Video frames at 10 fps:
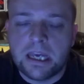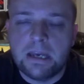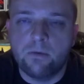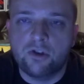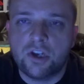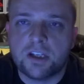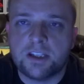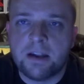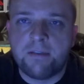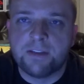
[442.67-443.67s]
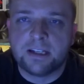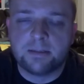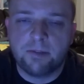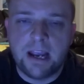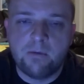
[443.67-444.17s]
They'd have to
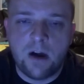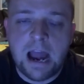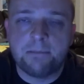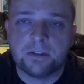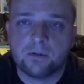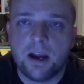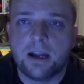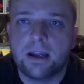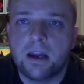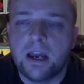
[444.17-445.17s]
explain what happened to Rick.